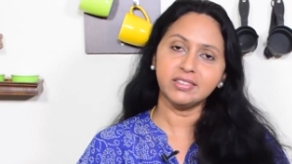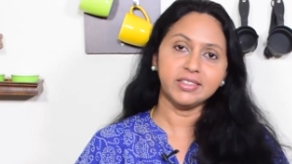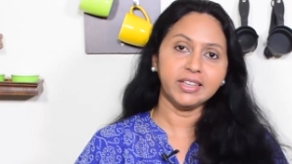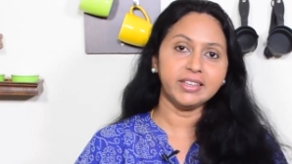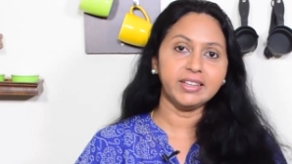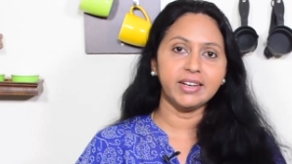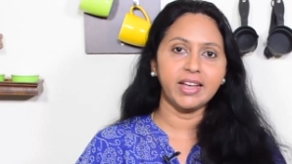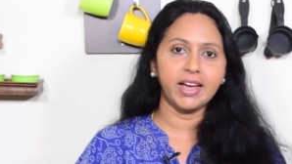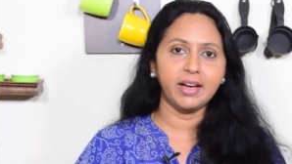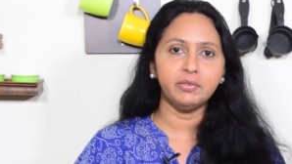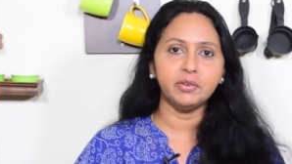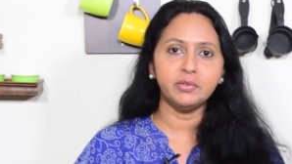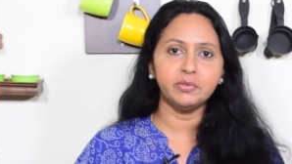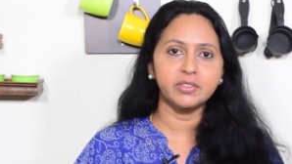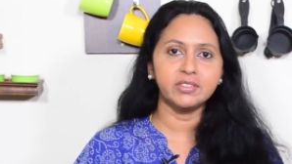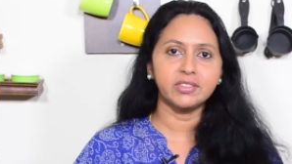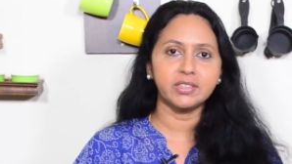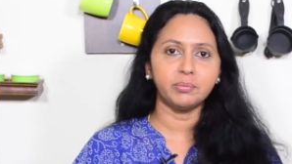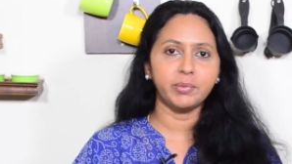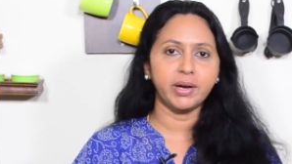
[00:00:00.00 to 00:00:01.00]
They can have it
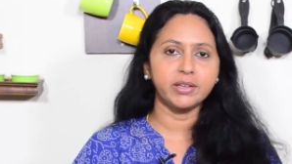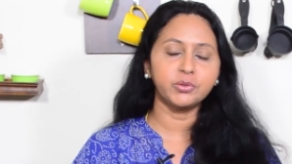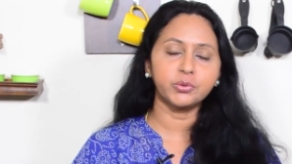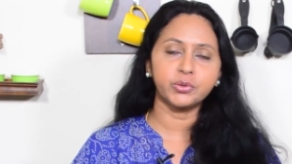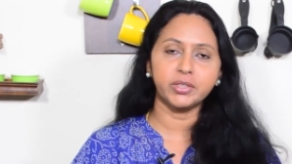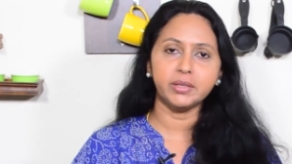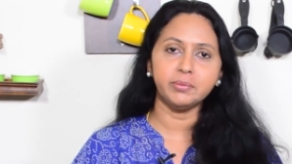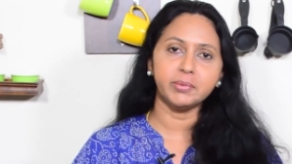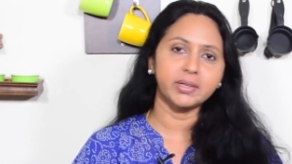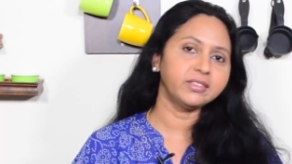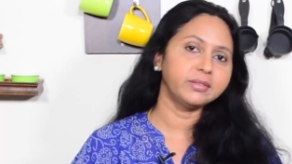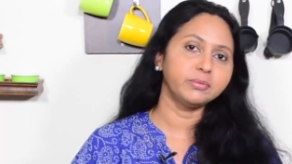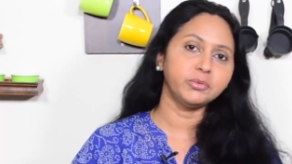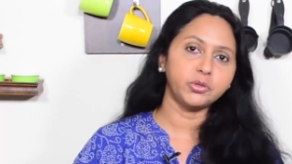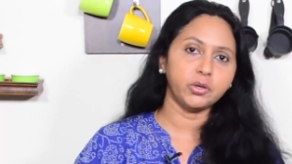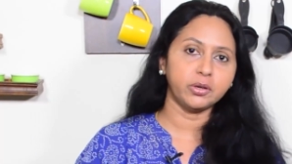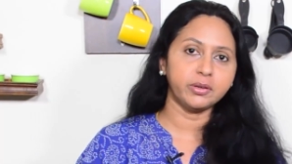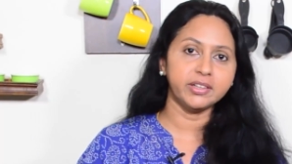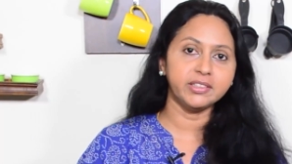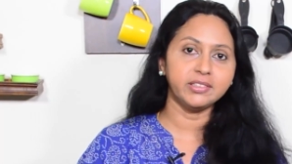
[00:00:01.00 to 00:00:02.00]
with some ice cream and some
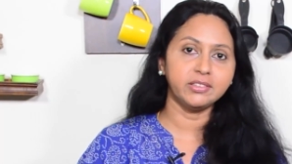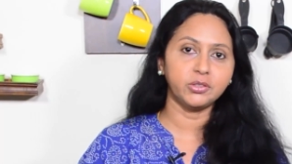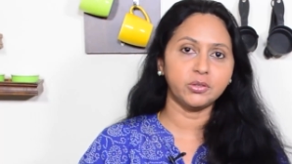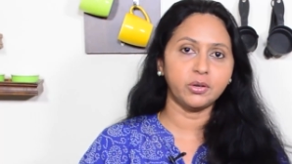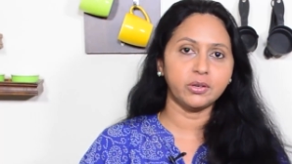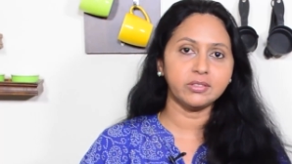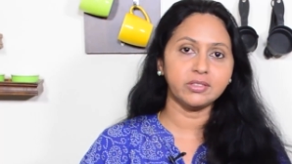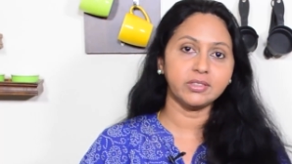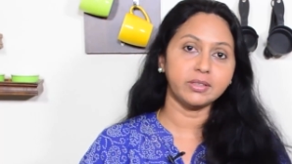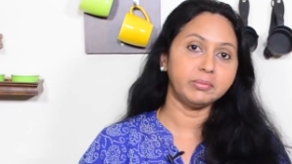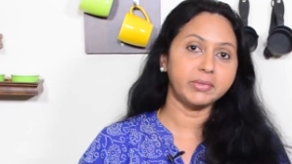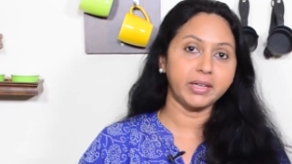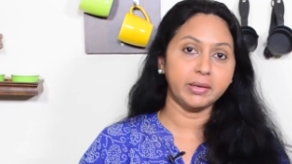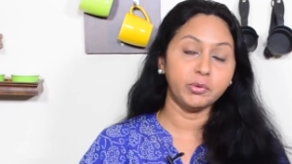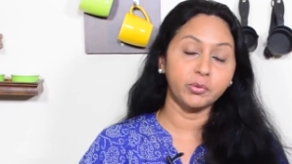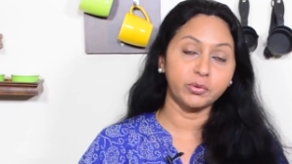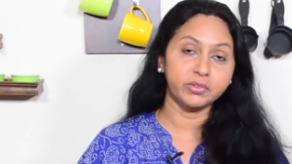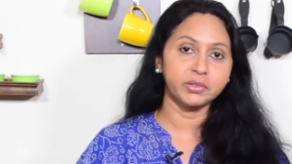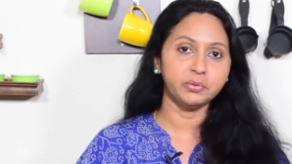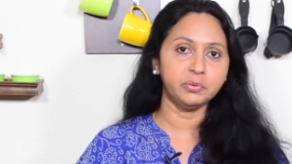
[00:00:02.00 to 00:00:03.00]
chocolate sauce
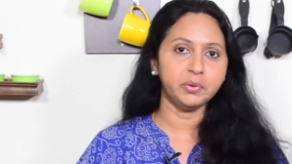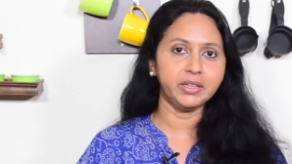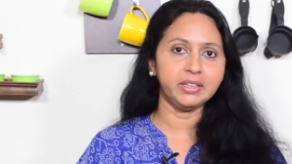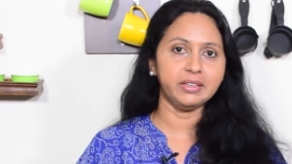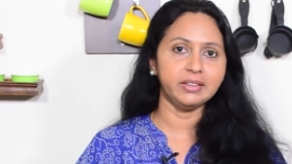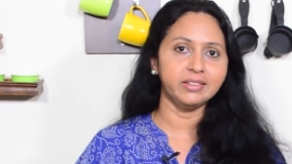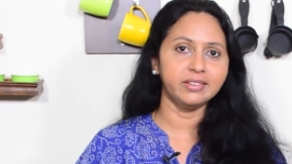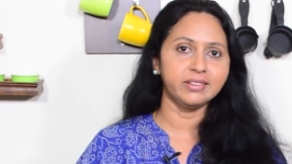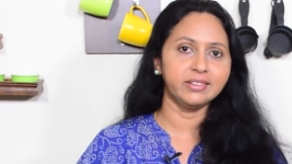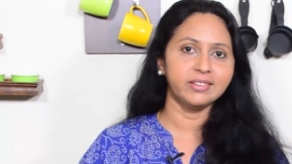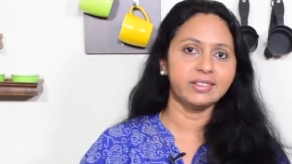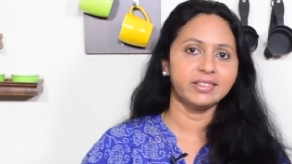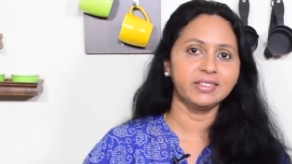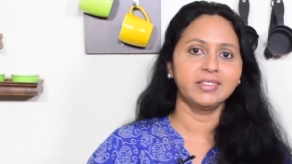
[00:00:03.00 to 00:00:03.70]
sometime over the weekend.